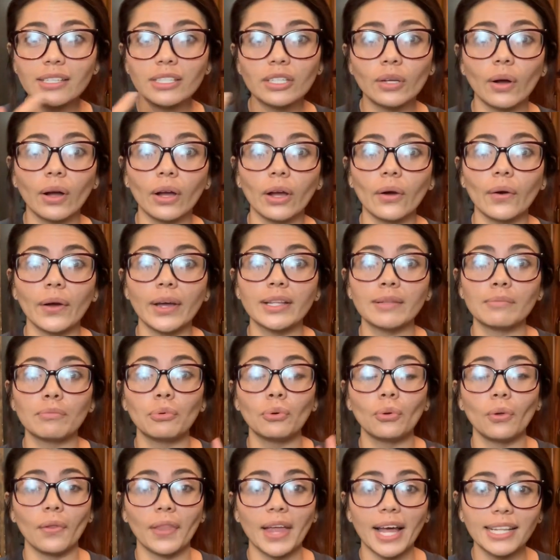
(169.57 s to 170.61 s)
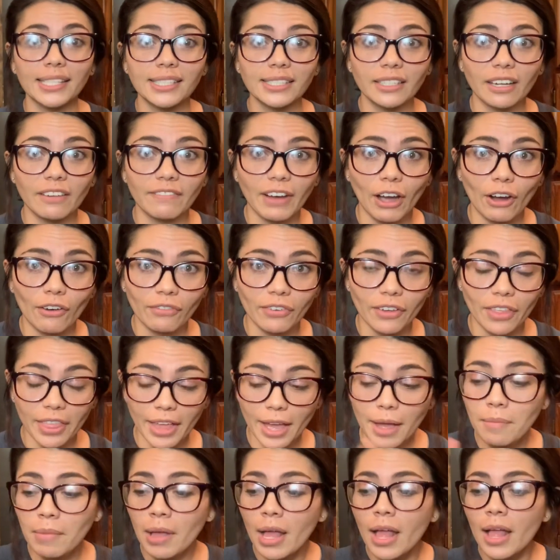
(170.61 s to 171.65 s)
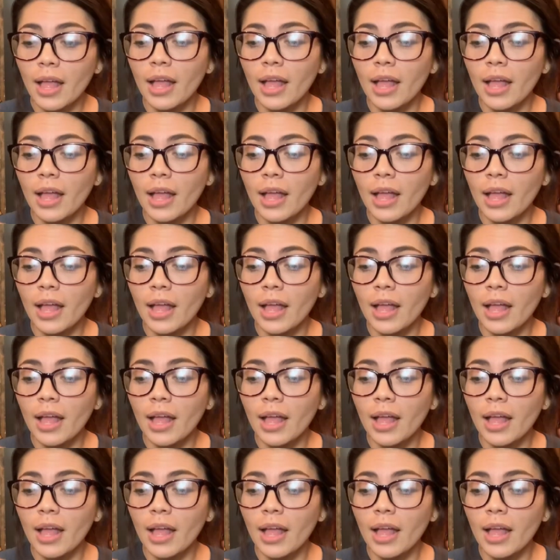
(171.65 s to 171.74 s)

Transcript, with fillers: so I'll go ahead and pull that stuff out for them.